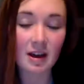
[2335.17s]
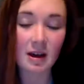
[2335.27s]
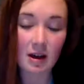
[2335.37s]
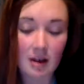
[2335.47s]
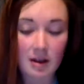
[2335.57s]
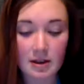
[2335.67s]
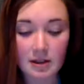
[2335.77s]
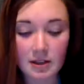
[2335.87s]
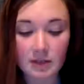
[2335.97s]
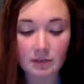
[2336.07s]
and
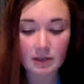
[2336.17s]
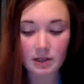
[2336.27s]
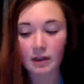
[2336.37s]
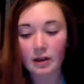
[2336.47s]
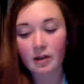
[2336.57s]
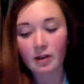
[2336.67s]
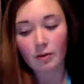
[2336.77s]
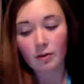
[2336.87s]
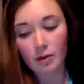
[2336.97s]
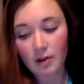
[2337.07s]
he was like,
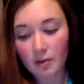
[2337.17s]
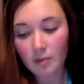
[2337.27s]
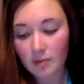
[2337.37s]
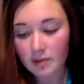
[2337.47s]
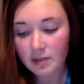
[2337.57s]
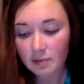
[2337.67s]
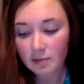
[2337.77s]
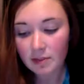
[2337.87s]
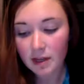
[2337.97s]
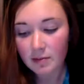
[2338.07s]
well,
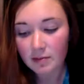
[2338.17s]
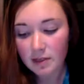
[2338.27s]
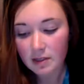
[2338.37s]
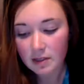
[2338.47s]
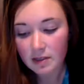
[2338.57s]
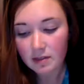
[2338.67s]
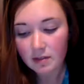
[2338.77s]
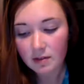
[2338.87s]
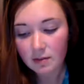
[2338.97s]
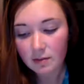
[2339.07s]
sometimes it's
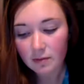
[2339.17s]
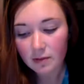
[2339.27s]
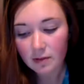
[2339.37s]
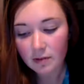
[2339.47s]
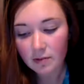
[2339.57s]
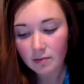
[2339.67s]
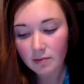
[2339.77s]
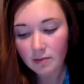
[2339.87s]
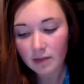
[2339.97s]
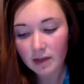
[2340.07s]

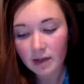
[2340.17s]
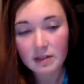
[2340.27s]
because